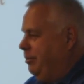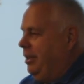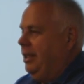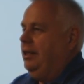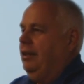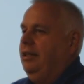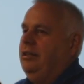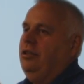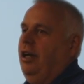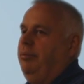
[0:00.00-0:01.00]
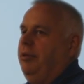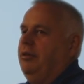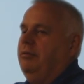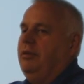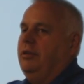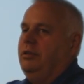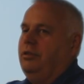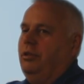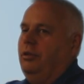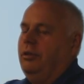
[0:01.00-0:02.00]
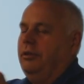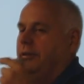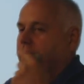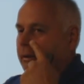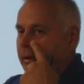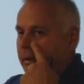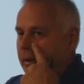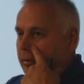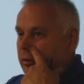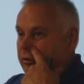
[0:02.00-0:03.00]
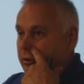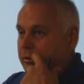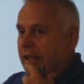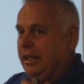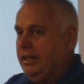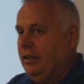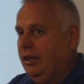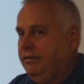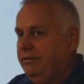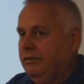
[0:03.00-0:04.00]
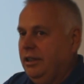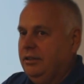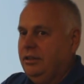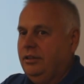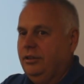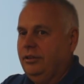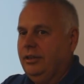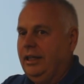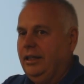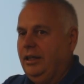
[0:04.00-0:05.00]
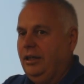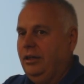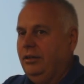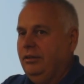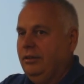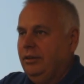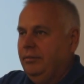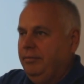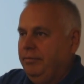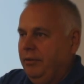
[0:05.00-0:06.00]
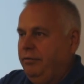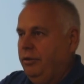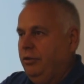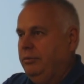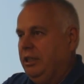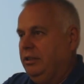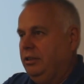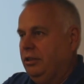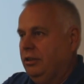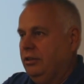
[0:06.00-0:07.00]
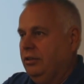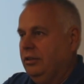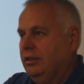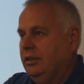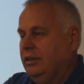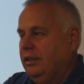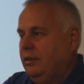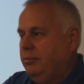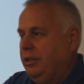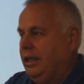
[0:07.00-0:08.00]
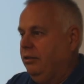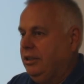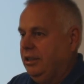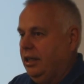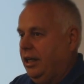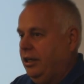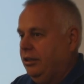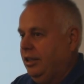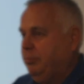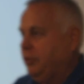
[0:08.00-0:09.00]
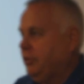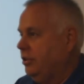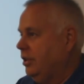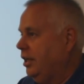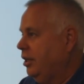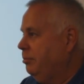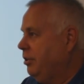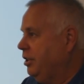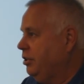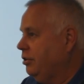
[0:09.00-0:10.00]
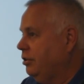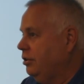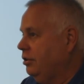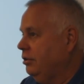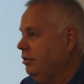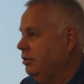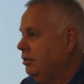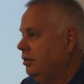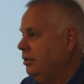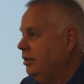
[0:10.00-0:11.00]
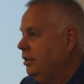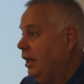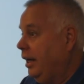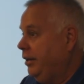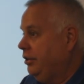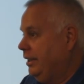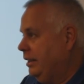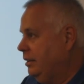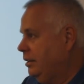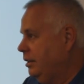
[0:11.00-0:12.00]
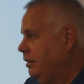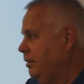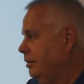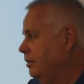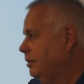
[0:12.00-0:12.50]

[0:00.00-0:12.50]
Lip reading: up, and at the top of the stroke, before we light it off, it's still that air-fuel mixture, but now it's at a higher temperature, a higher pressure, higher density,